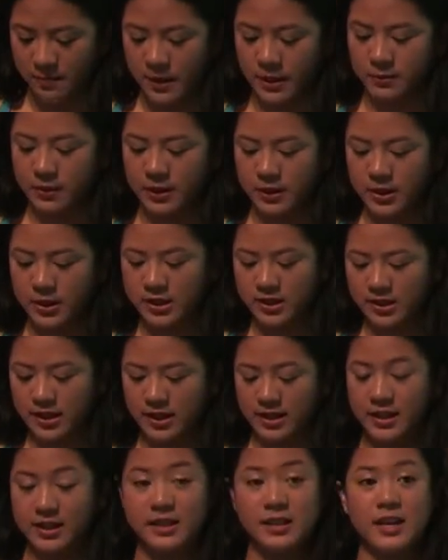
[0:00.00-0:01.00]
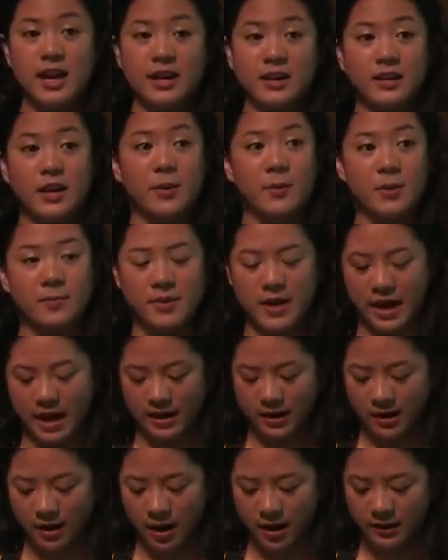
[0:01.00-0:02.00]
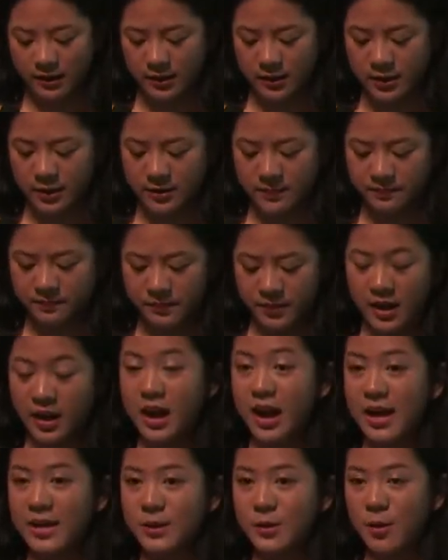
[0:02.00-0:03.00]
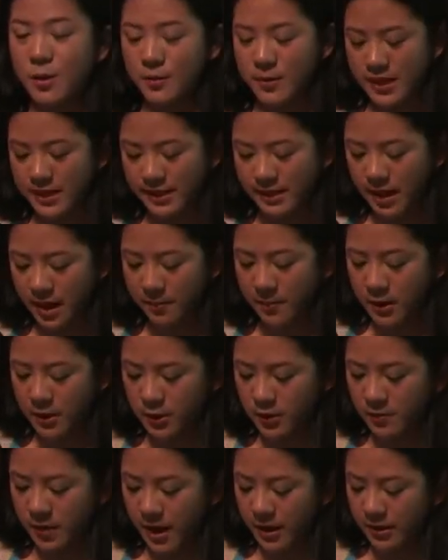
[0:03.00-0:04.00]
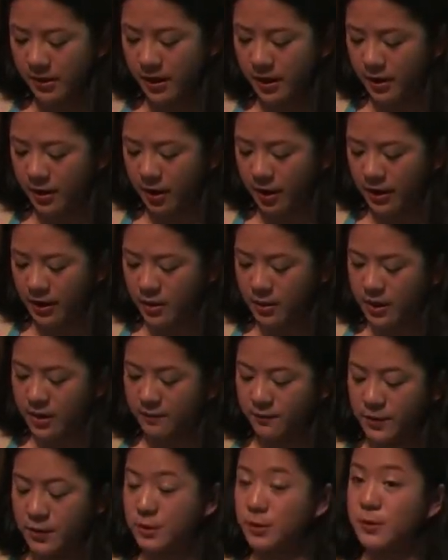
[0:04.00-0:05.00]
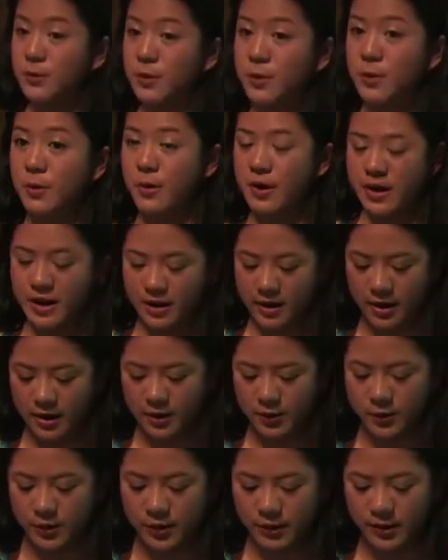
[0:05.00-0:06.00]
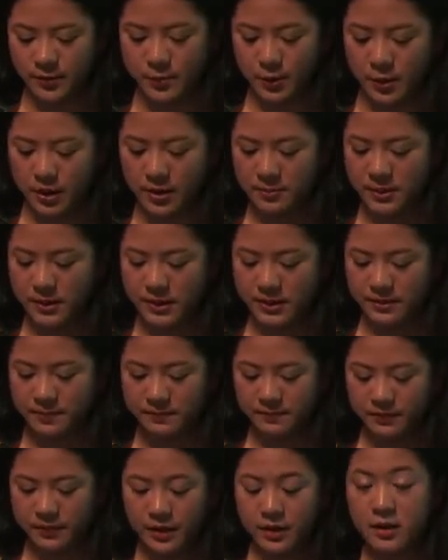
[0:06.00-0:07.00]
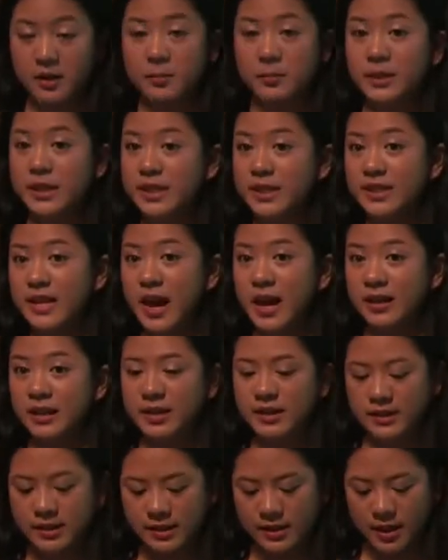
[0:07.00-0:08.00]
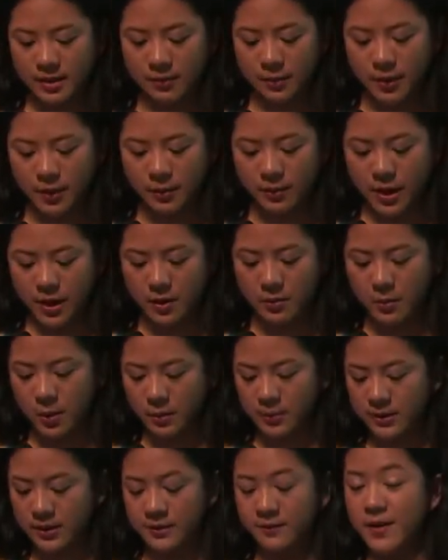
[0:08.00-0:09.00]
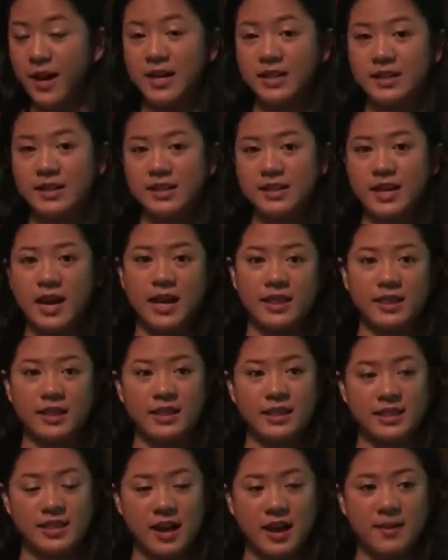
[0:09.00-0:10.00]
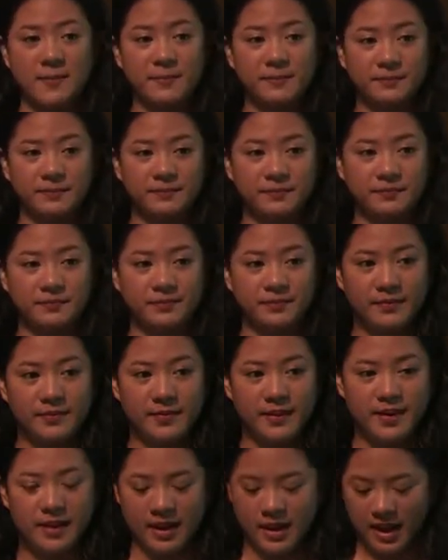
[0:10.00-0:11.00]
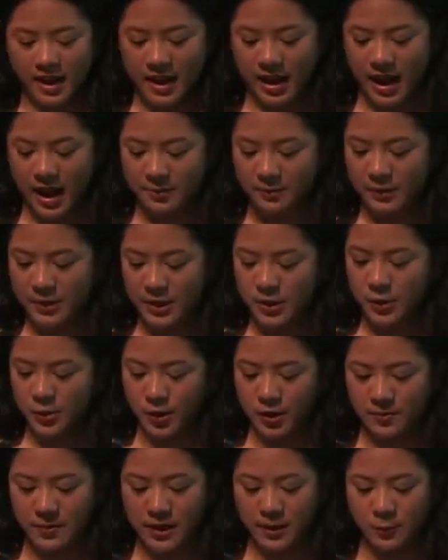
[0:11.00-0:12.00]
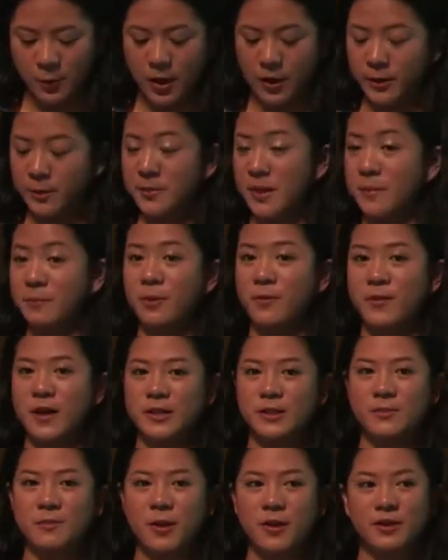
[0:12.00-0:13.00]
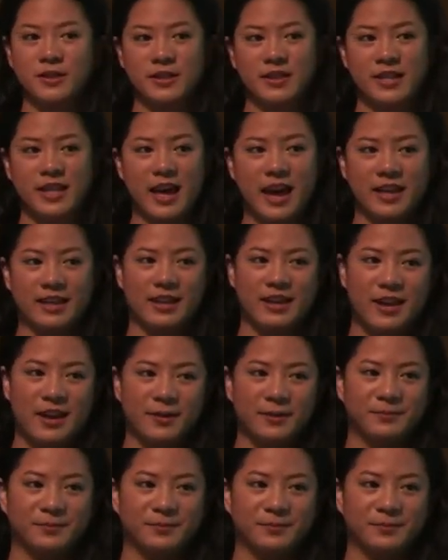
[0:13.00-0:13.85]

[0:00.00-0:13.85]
in Religious Studies at Claremont McKenna College. As always, I must remind you that audio and visual recording are strictly prohibited. Please silence and put away your mobile devices at this time. And please join me in welcoming Professor Martin to the Athenaeum.